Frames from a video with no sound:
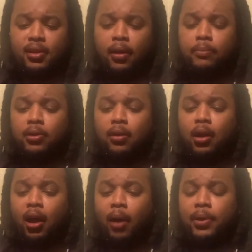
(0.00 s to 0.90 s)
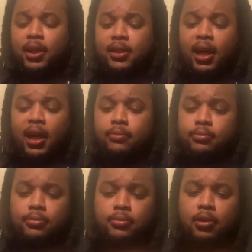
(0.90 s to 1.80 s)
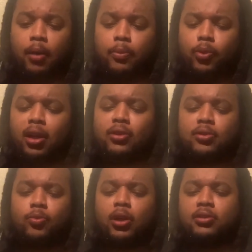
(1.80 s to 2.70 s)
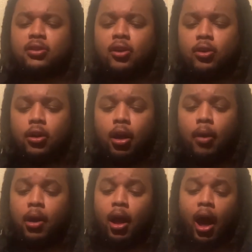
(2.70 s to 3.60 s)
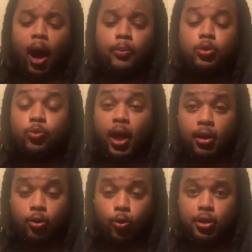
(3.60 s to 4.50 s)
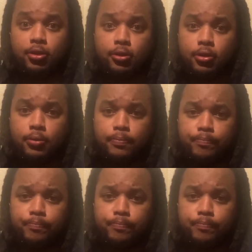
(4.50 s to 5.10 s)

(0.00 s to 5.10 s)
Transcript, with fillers: I'm, I'm, gonna eat that. Um, what else? What else is on? Uh, I'm gonna do regular oysters.